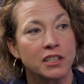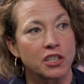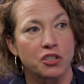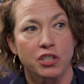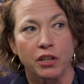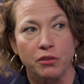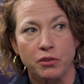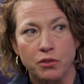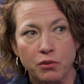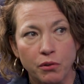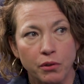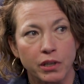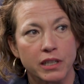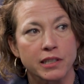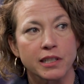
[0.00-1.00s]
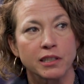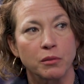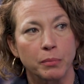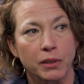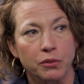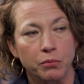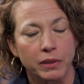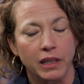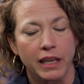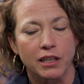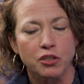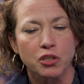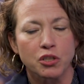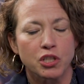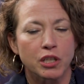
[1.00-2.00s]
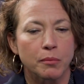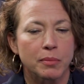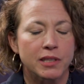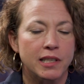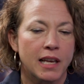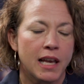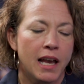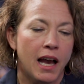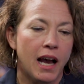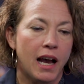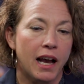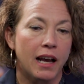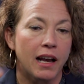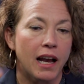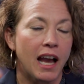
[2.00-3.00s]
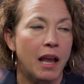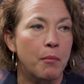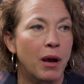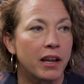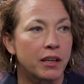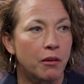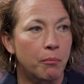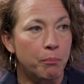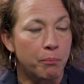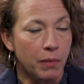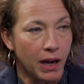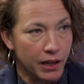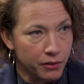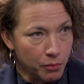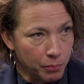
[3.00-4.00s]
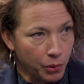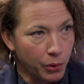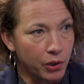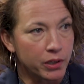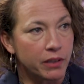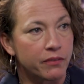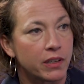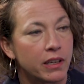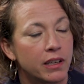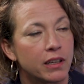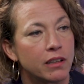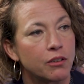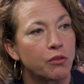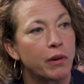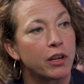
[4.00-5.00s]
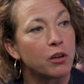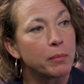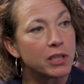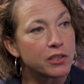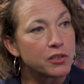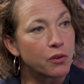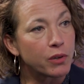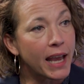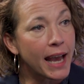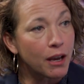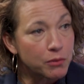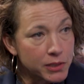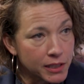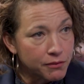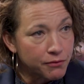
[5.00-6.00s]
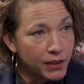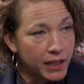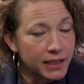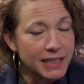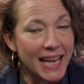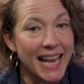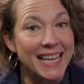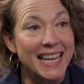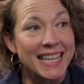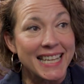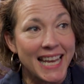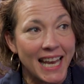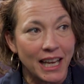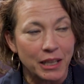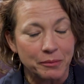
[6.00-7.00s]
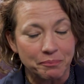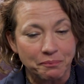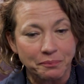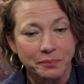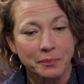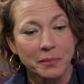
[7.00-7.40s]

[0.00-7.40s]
to share stories, and to build relationships. I'm on the board of the Greater Minnesota Housing Fund, and again,